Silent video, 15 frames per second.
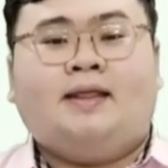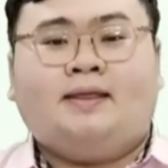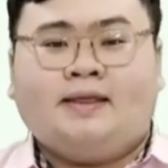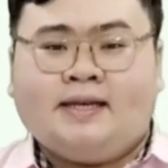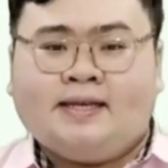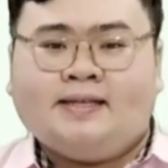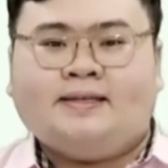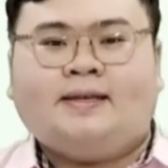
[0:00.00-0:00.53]

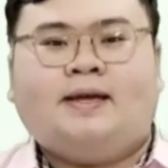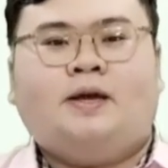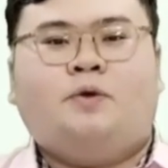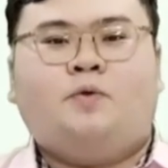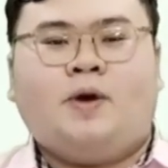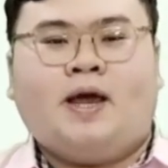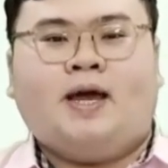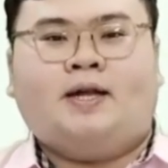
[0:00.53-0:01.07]
and this
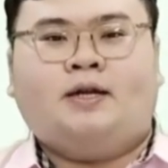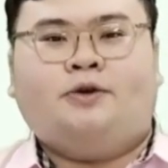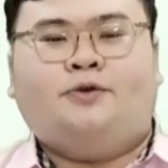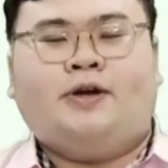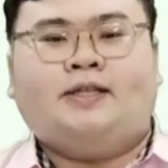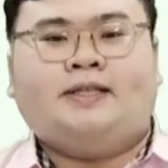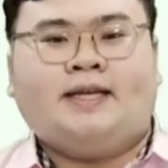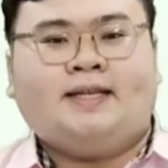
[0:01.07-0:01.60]
is
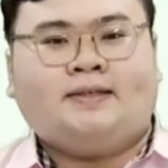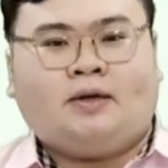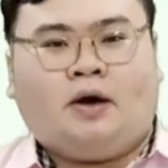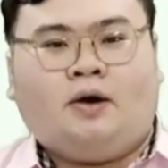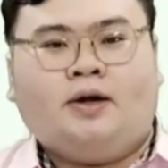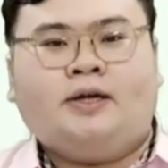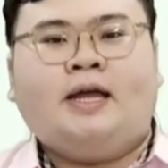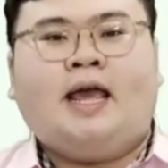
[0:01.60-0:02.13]
where the
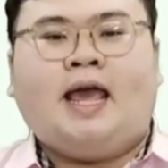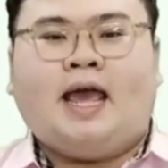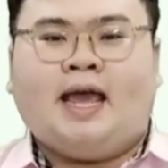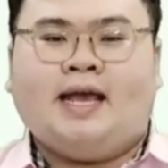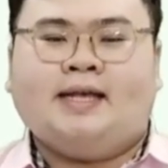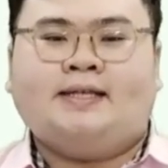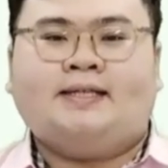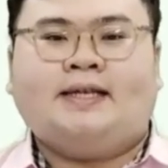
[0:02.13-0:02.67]
retest
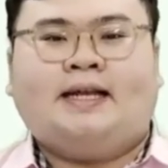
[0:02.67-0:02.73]
on